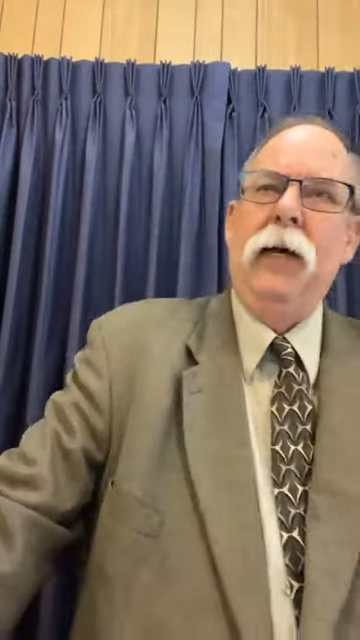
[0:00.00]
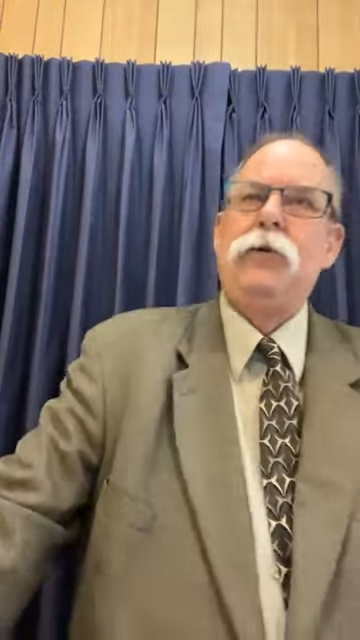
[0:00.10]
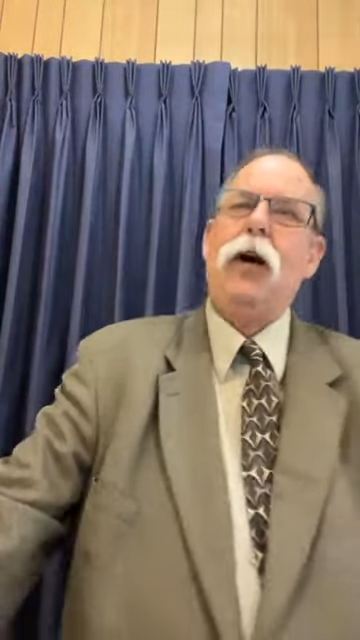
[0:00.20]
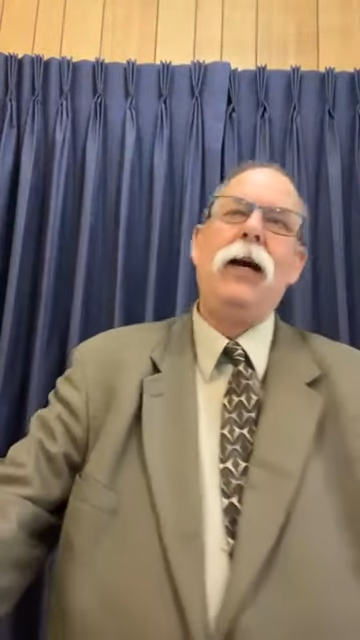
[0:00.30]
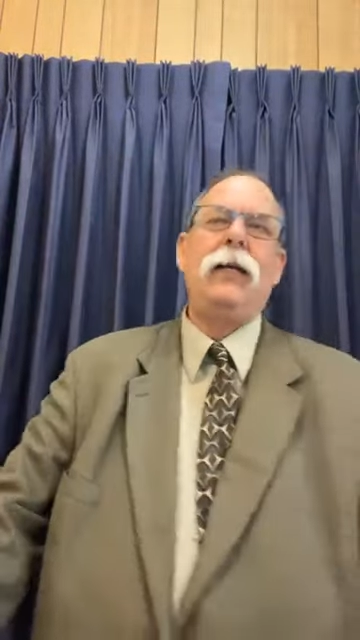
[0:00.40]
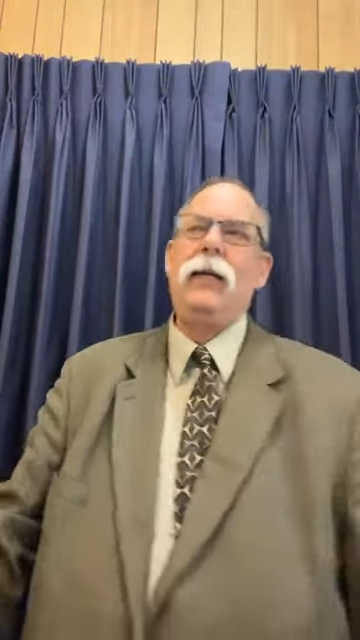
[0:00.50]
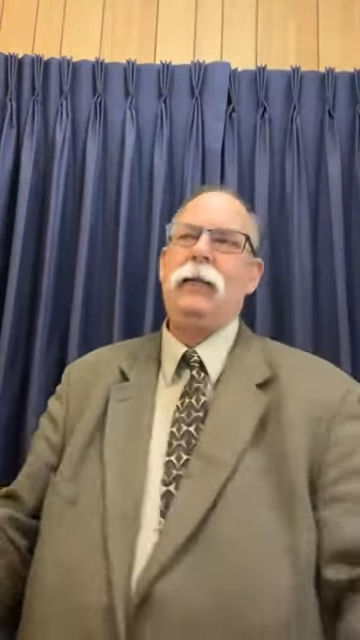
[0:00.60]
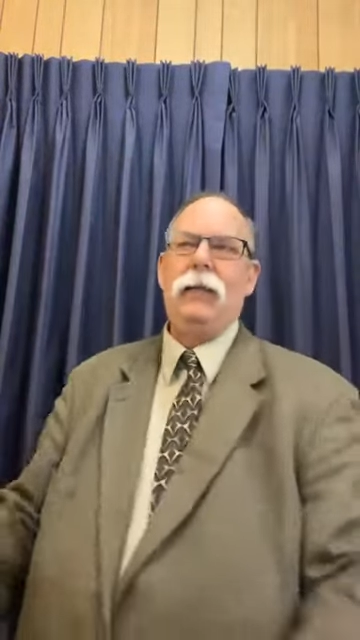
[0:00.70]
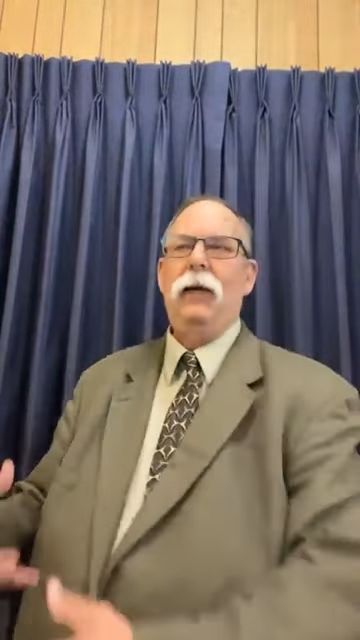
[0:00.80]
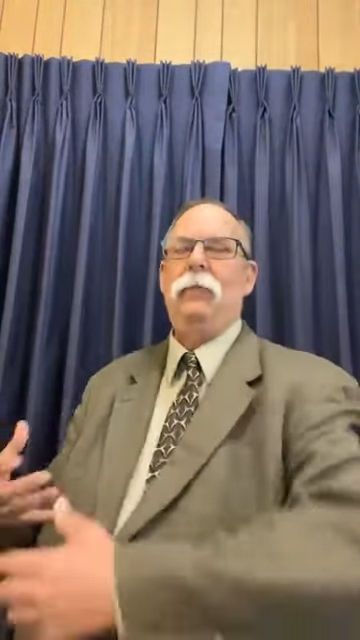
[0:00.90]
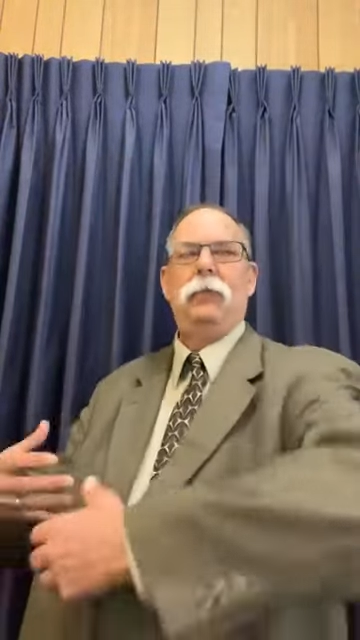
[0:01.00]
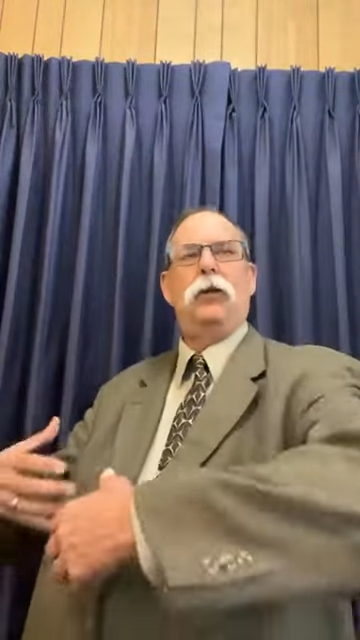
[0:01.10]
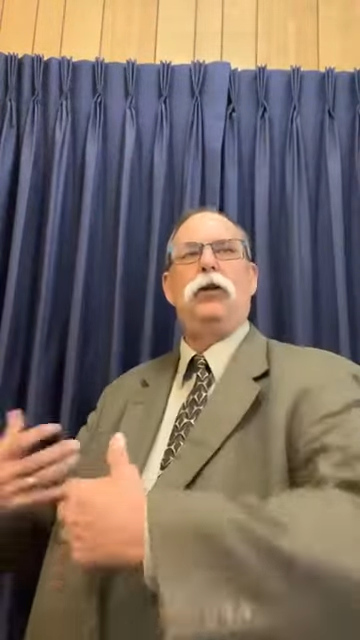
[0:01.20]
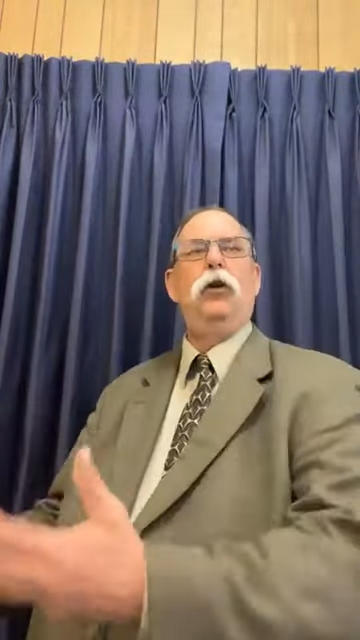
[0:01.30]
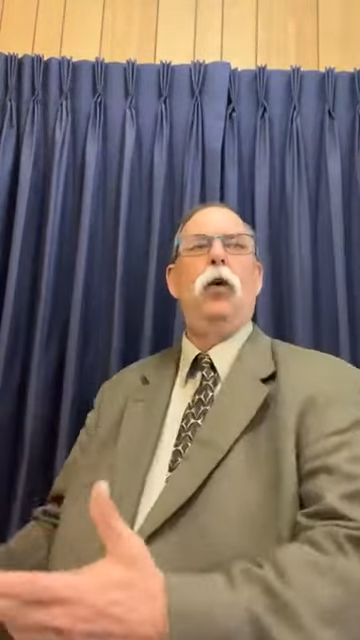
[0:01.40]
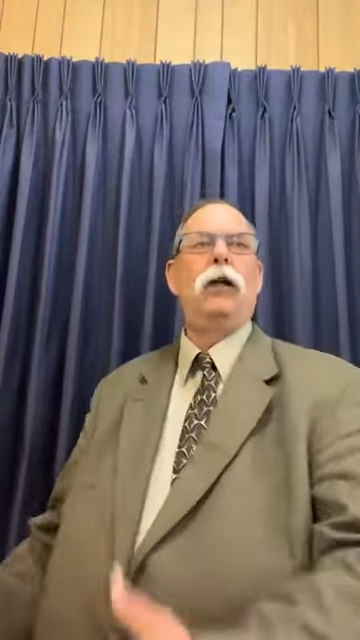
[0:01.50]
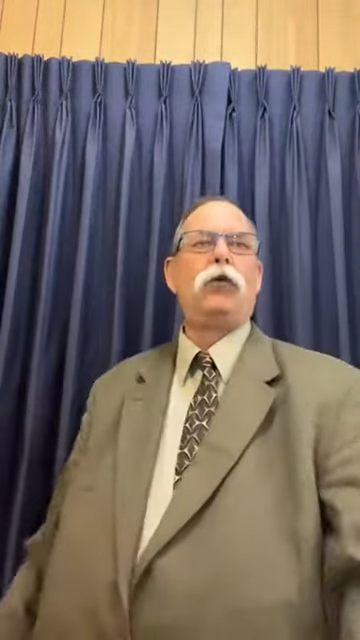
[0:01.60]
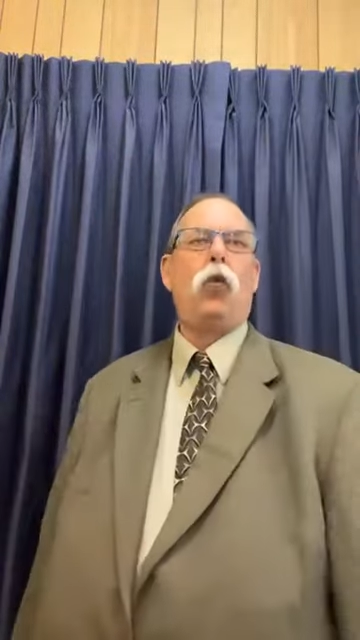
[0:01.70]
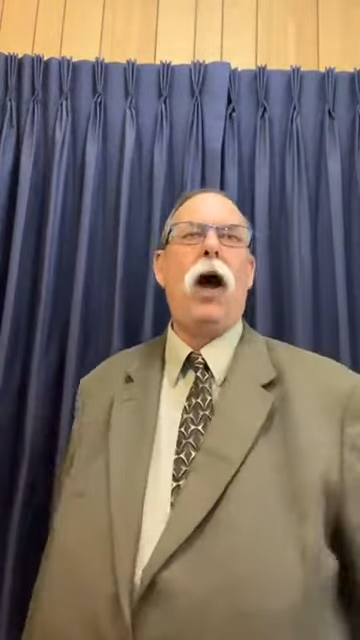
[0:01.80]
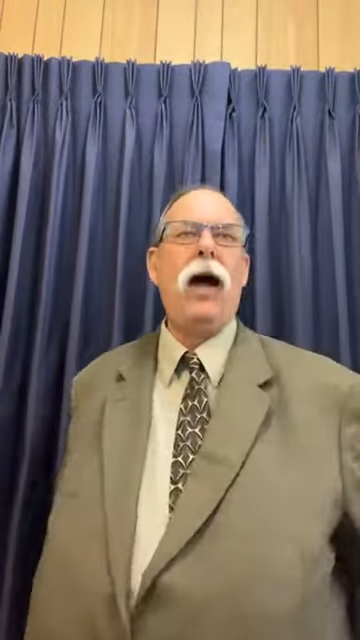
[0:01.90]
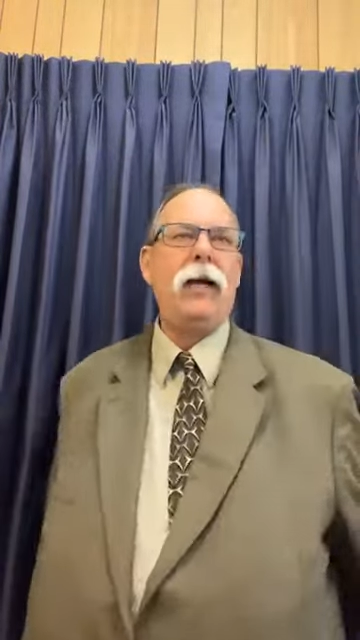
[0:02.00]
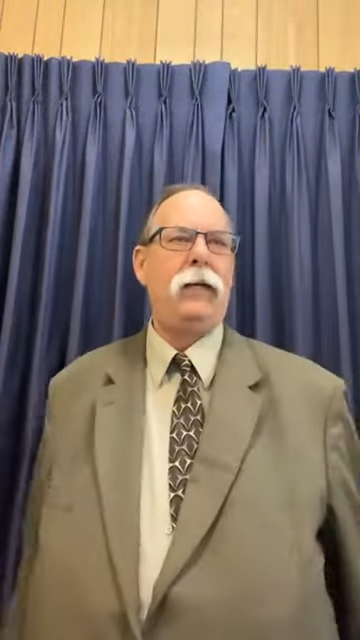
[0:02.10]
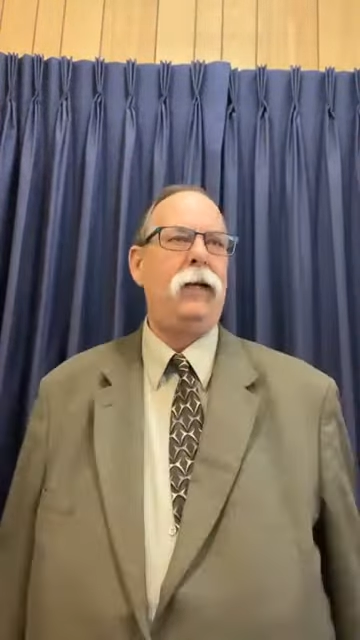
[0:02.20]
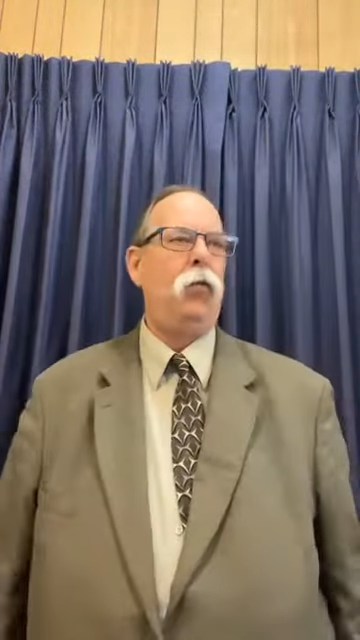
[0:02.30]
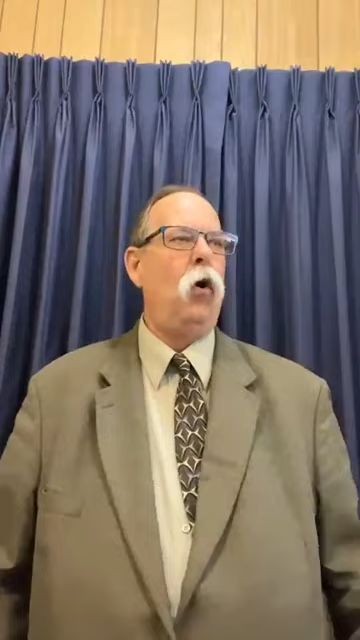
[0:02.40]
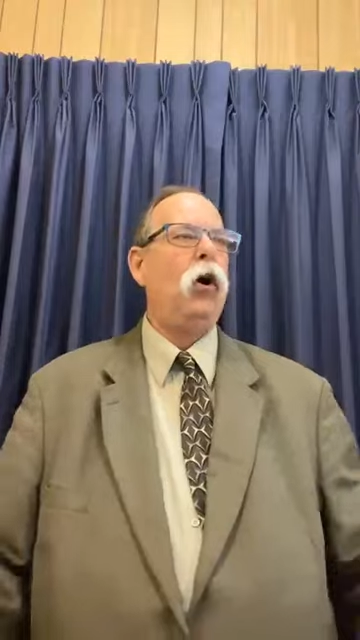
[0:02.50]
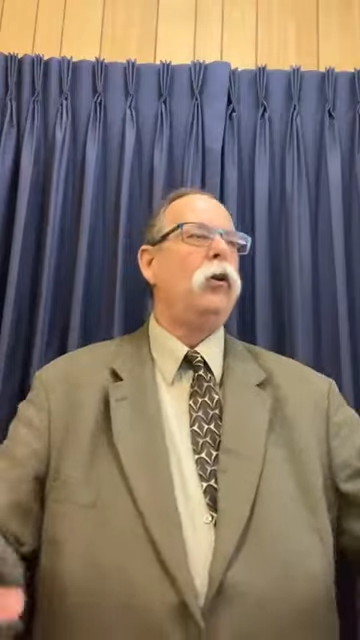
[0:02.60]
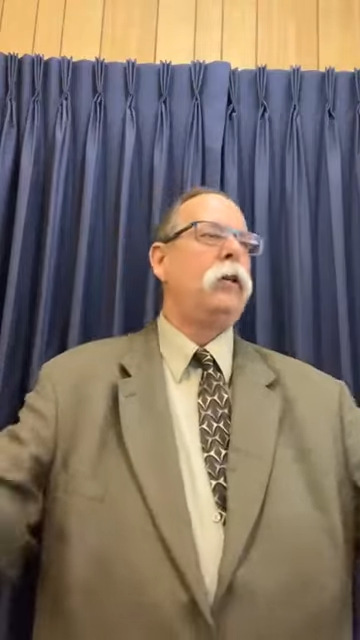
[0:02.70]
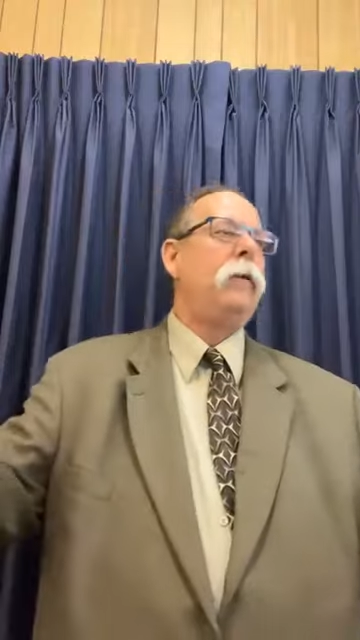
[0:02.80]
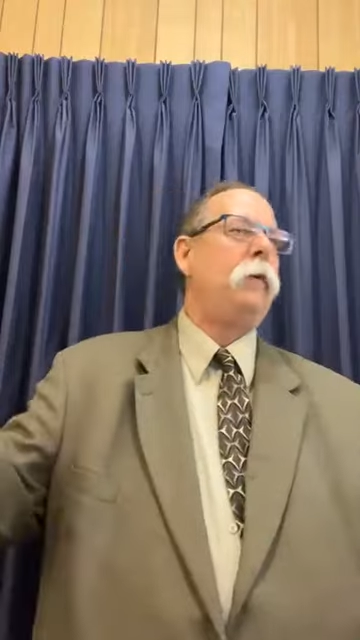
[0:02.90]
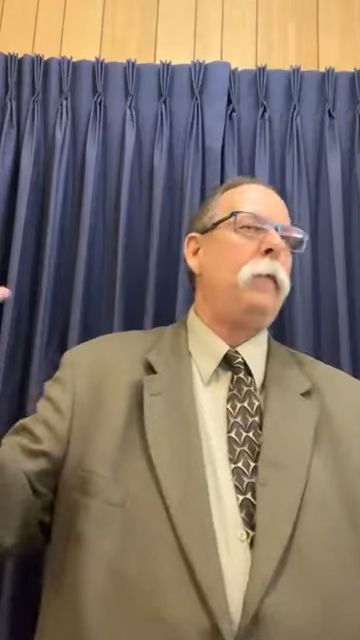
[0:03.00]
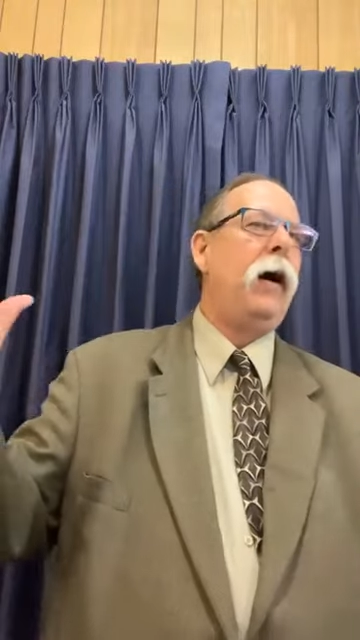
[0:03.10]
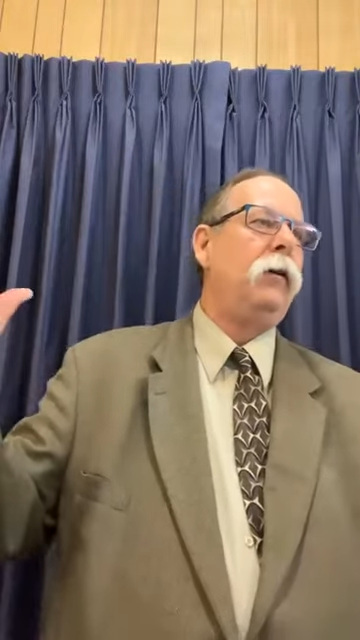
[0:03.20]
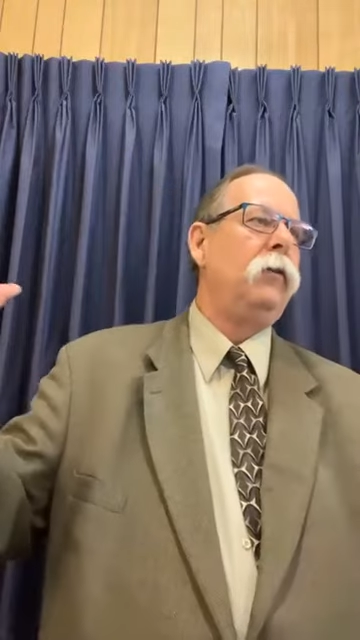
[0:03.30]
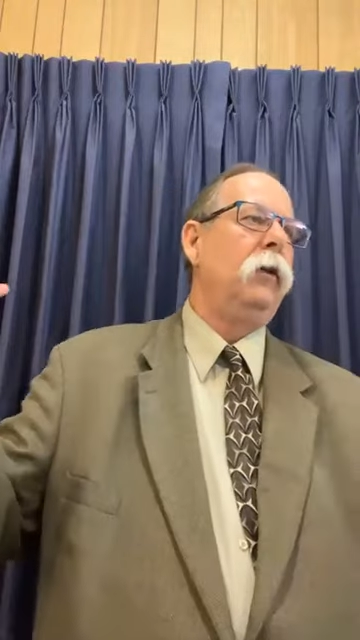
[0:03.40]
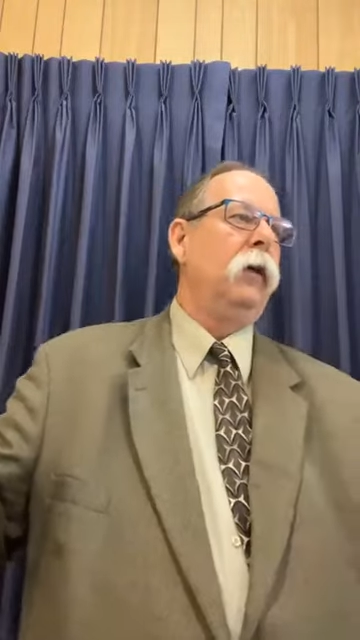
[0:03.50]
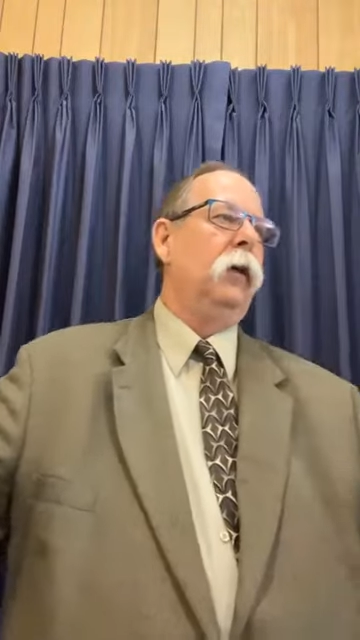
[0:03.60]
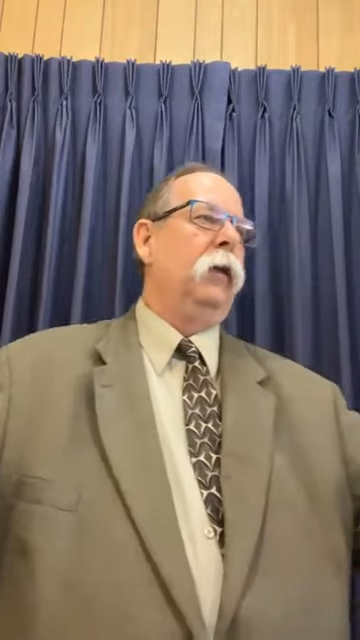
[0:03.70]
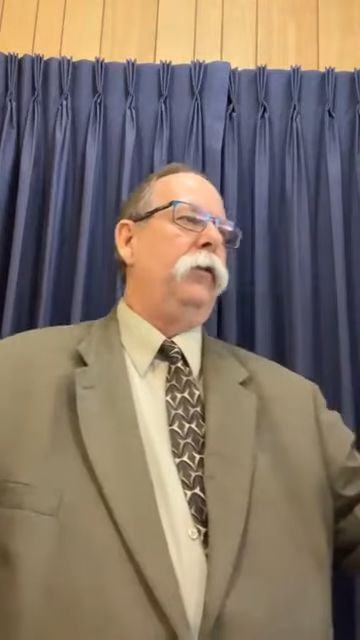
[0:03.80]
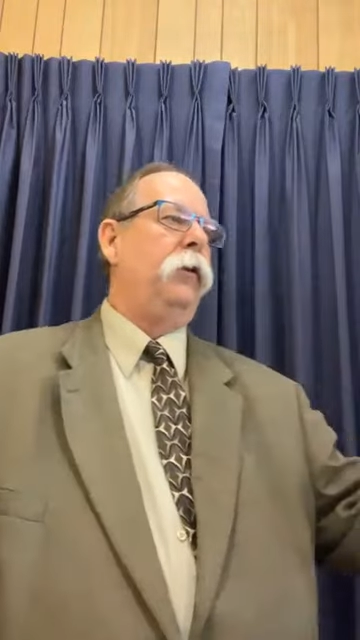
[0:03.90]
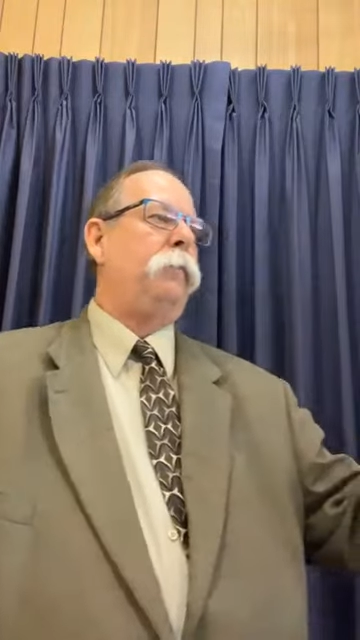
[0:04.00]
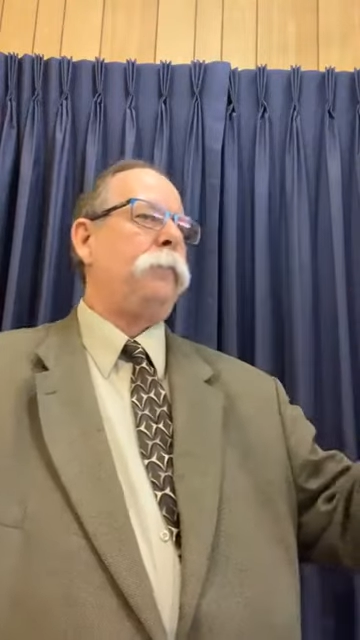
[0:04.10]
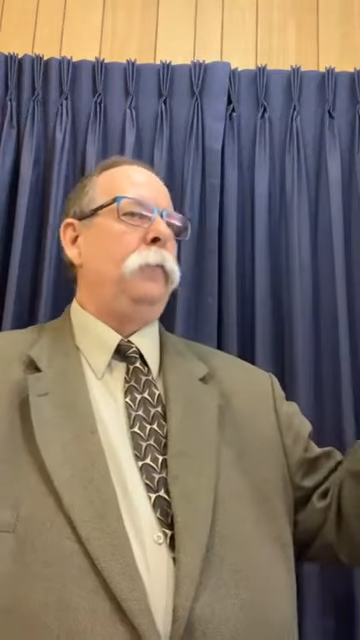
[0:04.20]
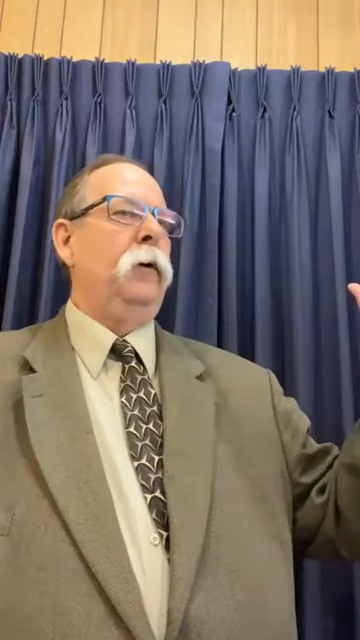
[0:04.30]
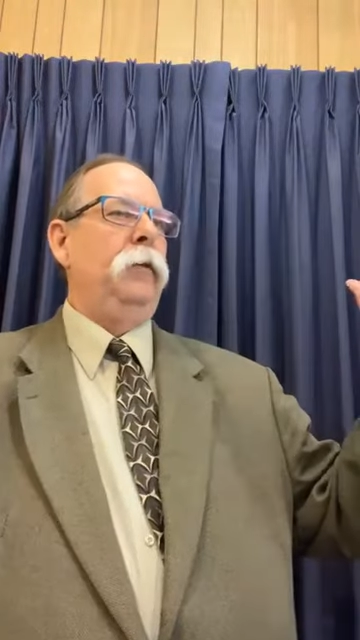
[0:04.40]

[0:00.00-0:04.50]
and trying to get them to do what's right and warn them about the,